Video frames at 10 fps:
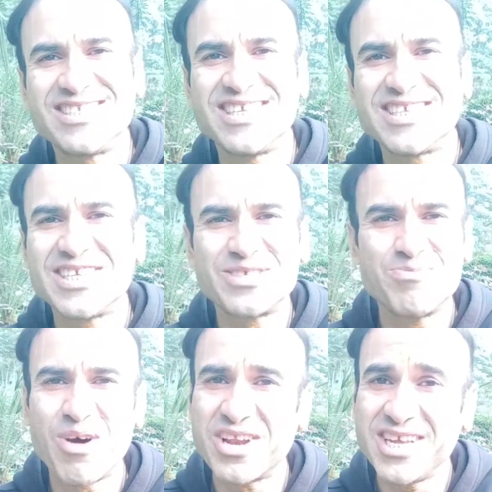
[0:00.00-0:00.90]
this is
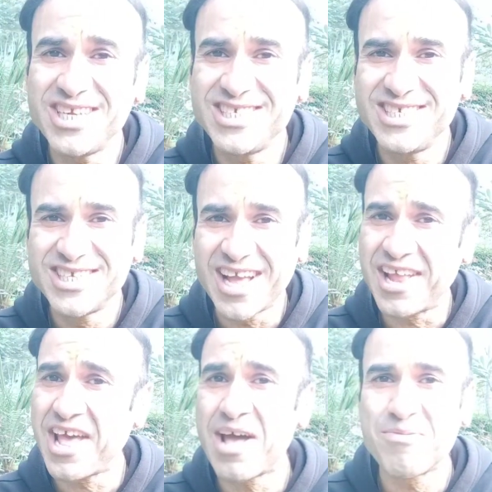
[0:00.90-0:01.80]
Monish
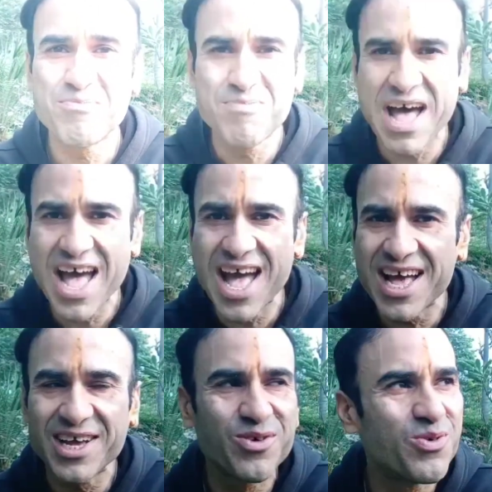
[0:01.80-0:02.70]
and I'm
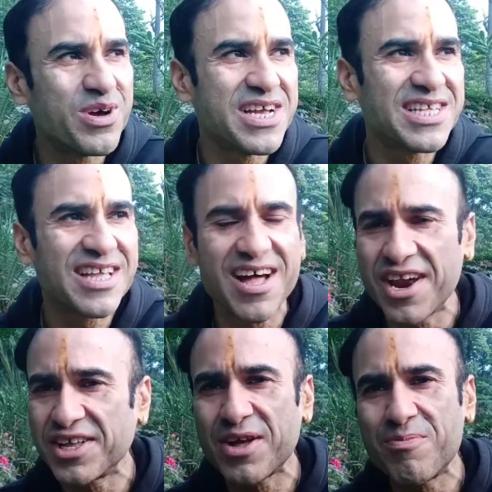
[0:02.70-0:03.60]
back with
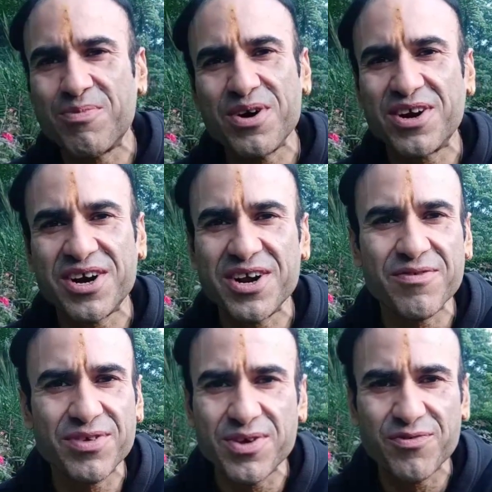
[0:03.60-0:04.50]
another book
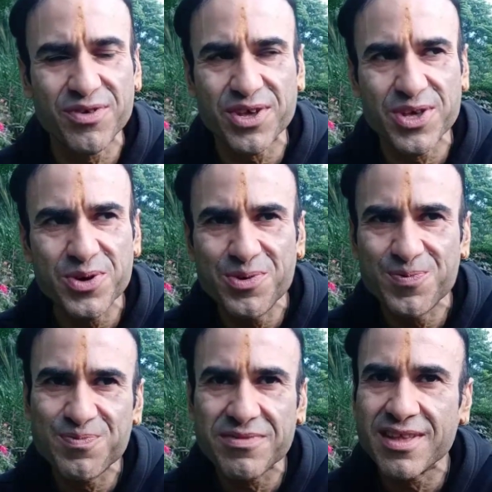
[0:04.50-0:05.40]
review for you,
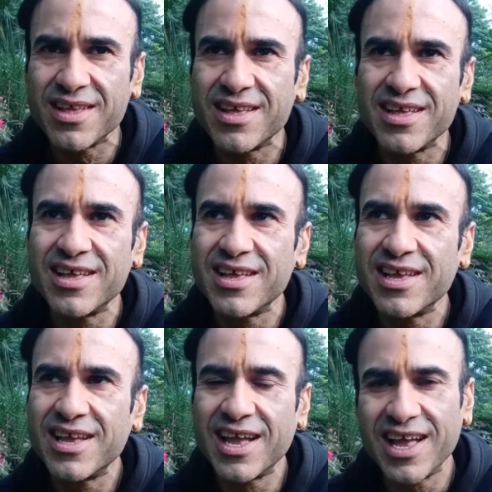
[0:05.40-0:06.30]

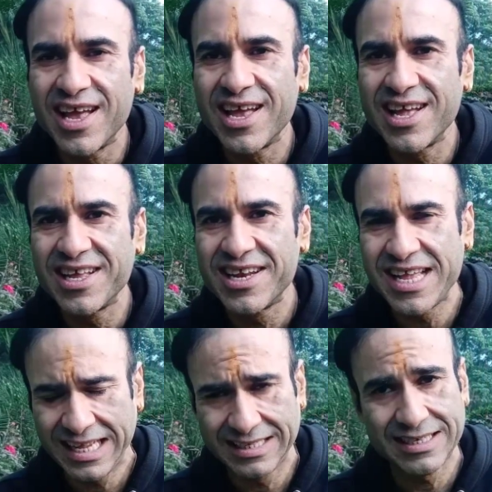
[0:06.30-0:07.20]
and
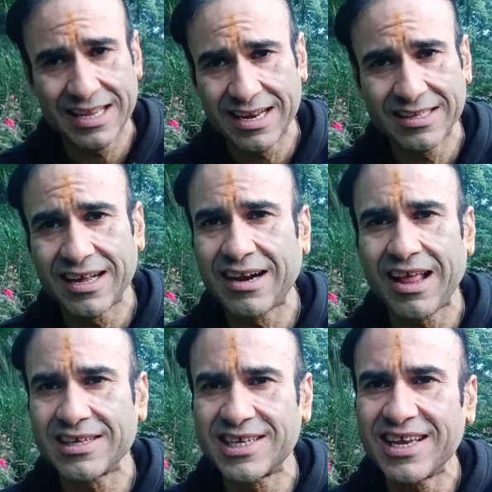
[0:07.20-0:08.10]
it's another
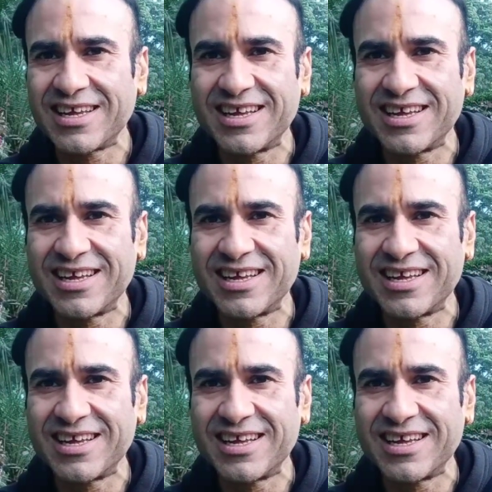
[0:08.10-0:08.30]
classic,